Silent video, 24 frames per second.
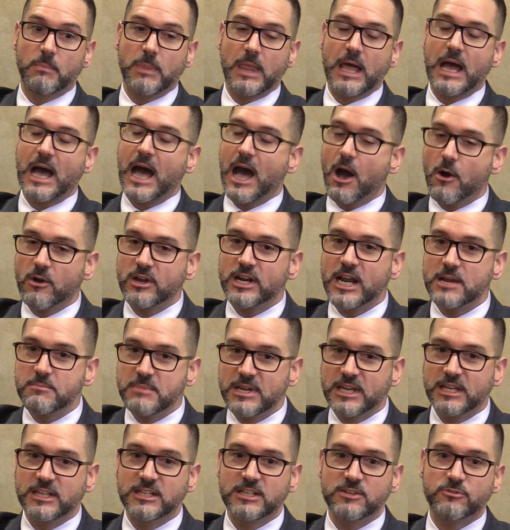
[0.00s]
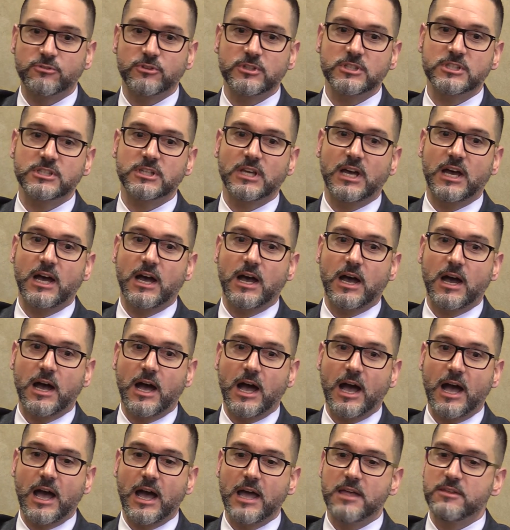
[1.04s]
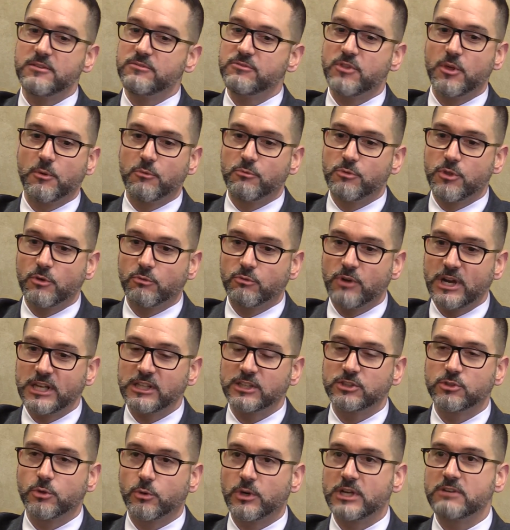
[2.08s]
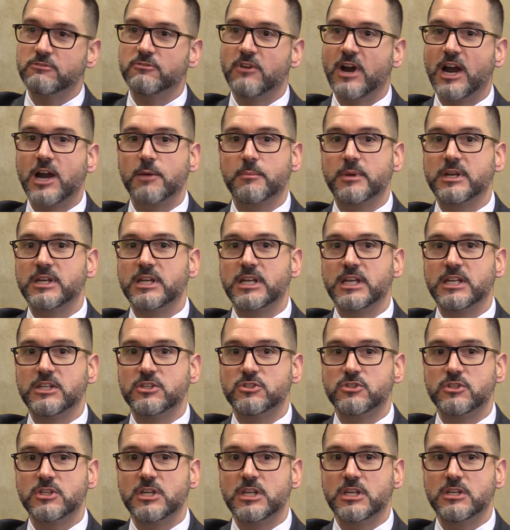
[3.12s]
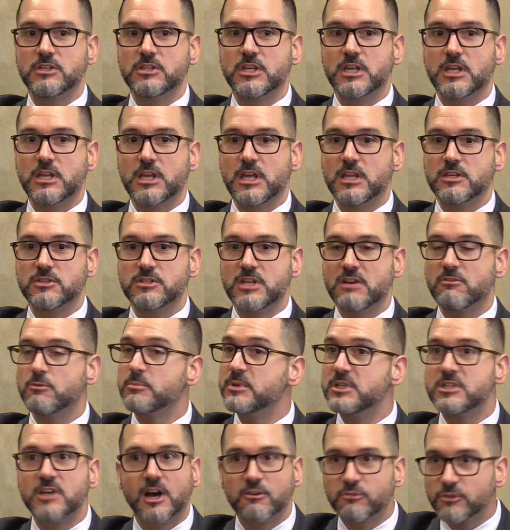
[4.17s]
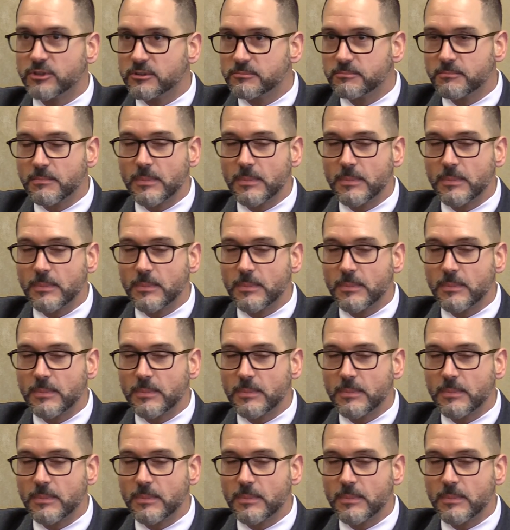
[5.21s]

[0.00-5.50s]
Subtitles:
How can I make a difference? The regulatory environment has never been tougher.